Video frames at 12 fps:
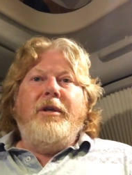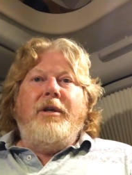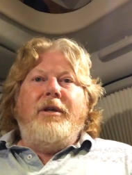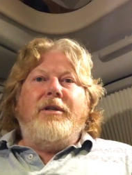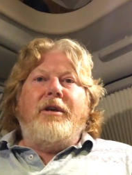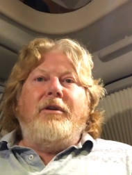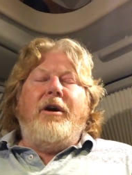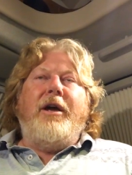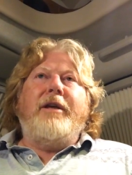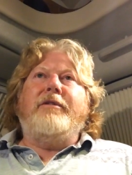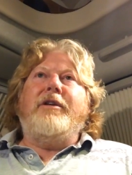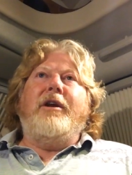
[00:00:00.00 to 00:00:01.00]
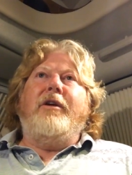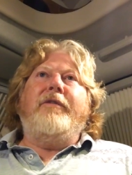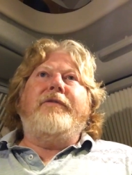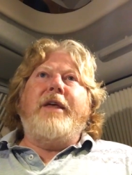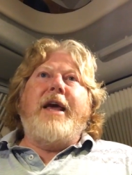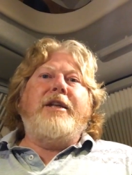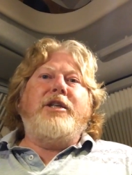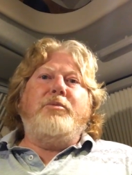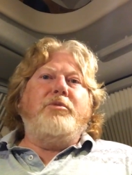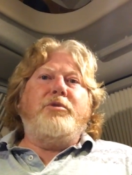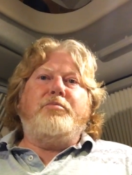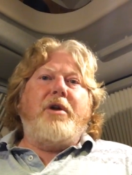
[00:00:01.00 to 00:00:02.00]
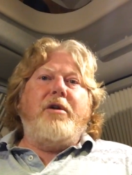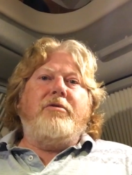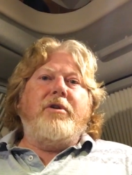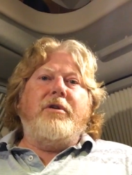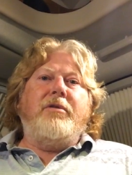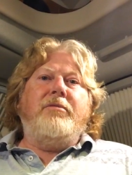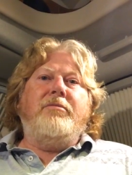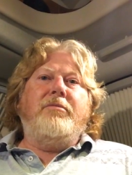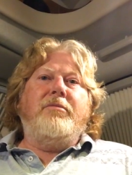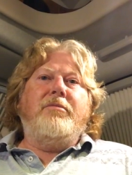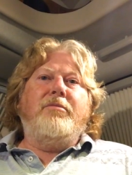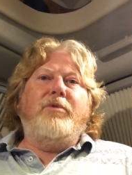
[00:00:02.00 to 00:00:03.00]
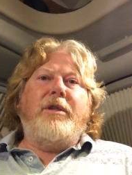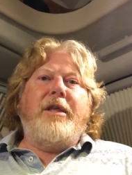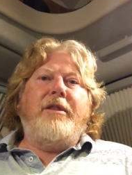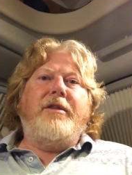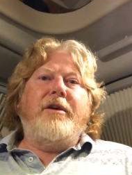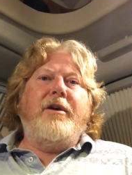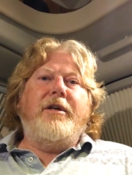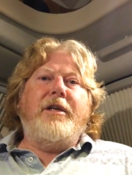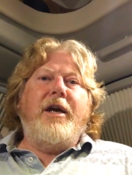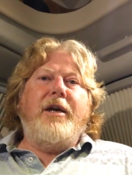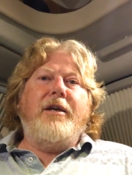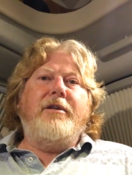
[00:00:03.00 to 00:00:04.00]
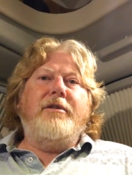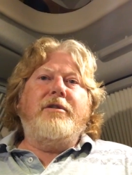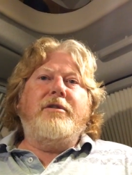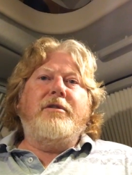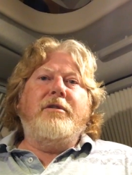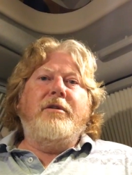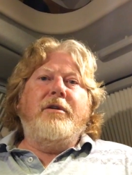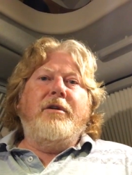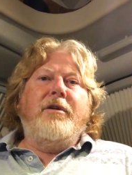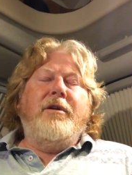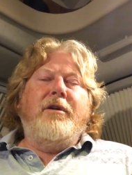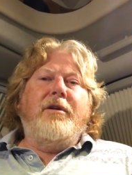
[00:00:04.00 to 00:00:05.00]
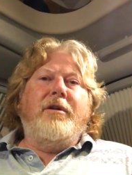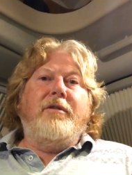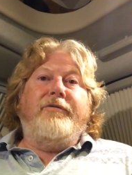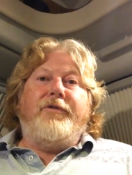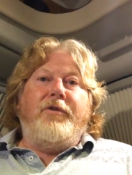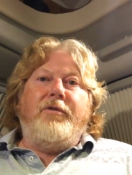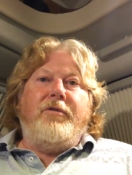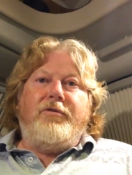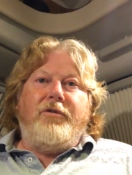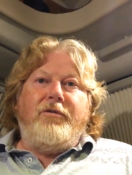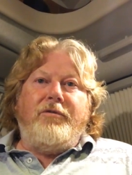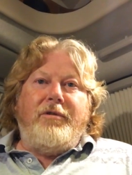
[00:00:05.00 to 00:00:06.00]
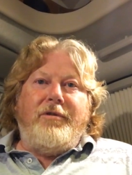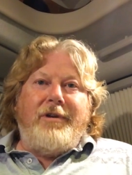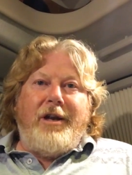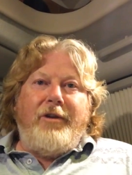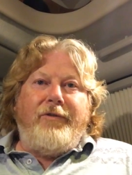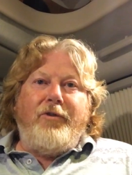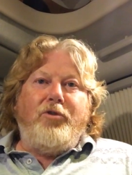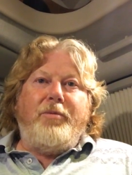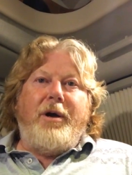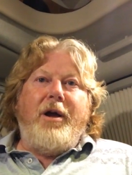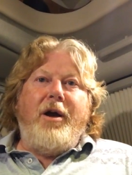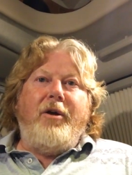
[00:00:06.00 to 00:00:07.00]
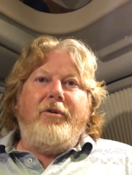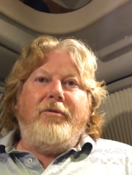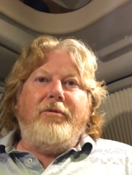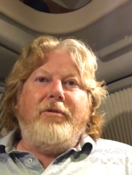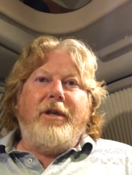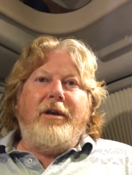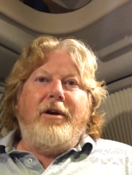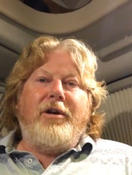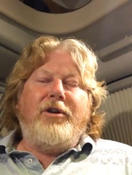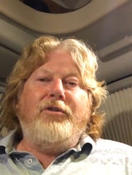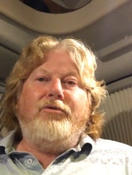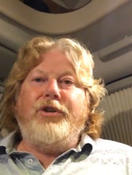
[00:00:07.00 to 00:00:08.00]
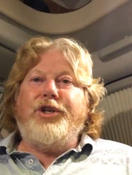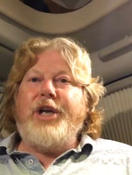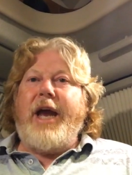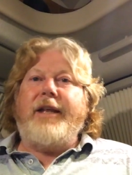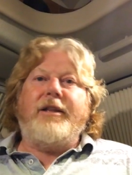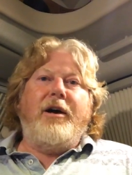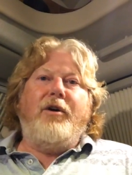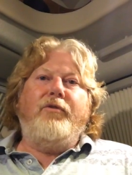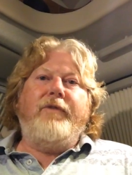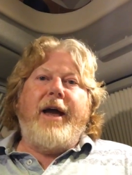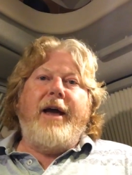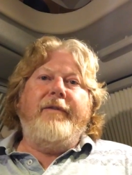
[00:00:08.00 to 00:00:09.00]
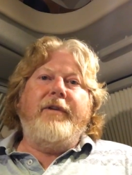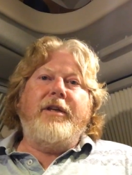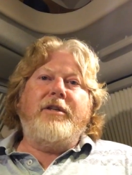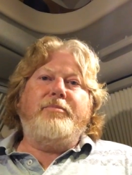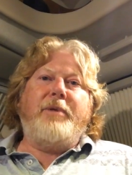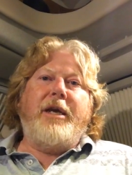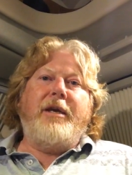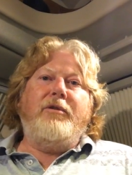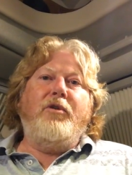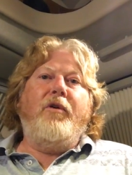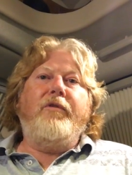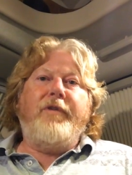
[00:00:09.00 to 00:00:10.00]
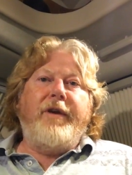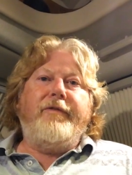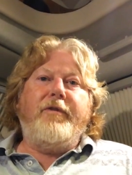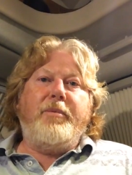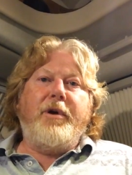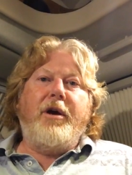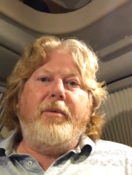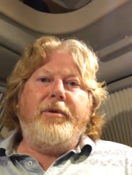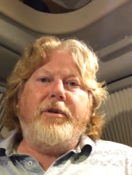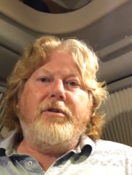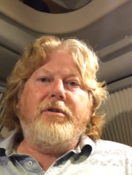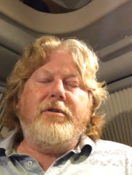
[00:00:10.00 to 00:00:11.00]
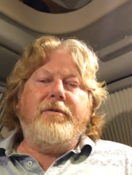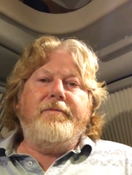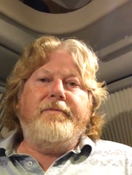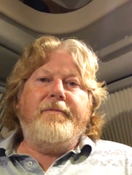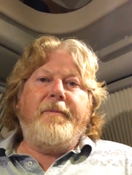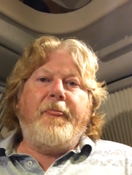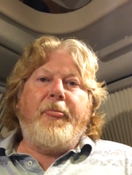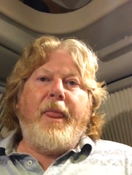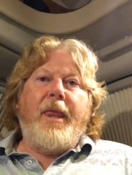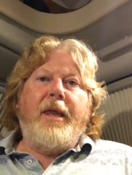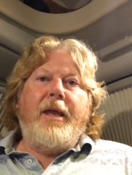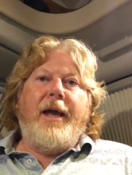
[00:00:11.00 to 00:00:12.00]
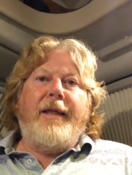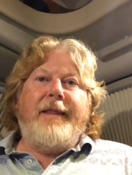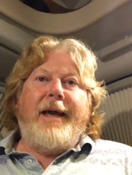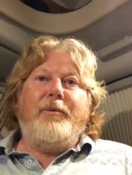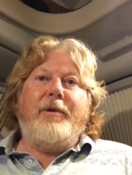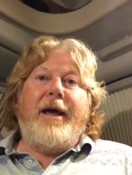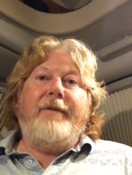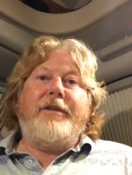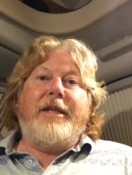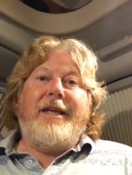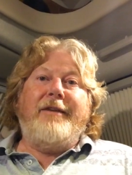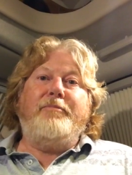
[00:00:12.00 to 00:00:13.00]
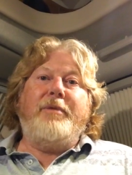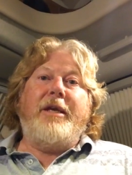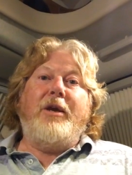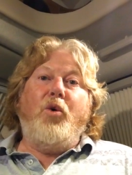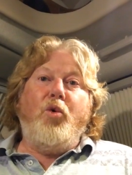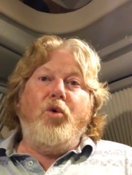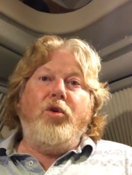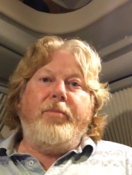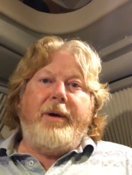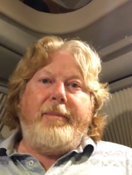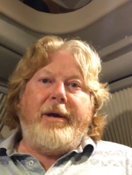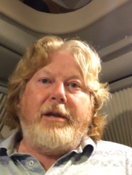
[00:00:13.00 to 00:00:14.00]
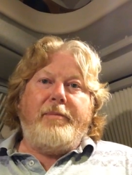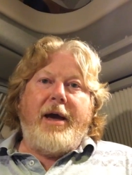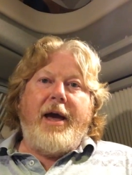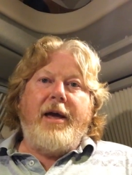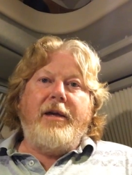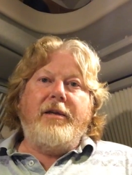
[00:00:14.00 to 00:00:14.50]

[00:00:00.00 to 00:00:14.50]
So, like, you know, if the engine was broken within 30 days through no fault of my own, then I could reject the whole van as being not fit for purpose, and they would have to give me all of my money back